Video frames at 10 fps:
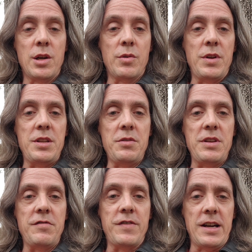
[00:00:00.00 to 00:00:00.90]
When you
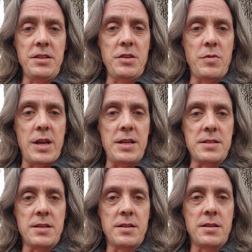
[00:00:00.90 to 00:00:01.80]

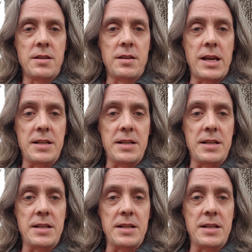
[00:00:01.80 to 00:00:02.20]
evaluate an